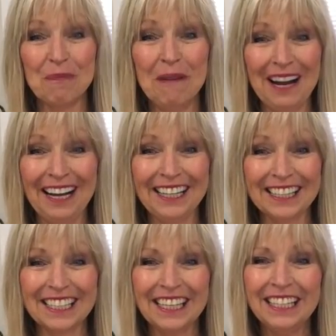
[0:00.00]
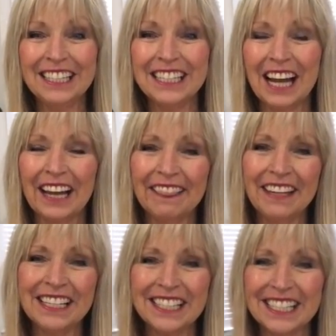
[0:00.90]
but it is, I
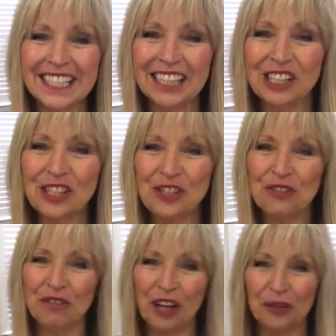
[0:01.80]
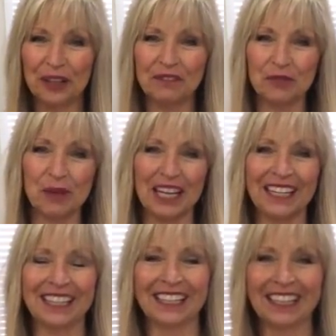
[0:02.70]
think it's just a little too flowy for
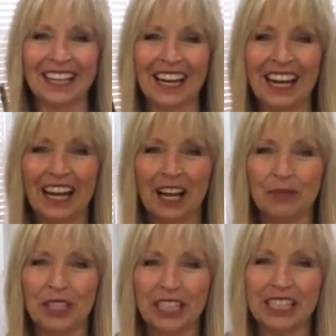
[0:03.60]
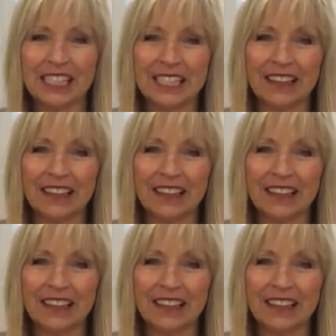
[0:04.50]
me. I mean, it's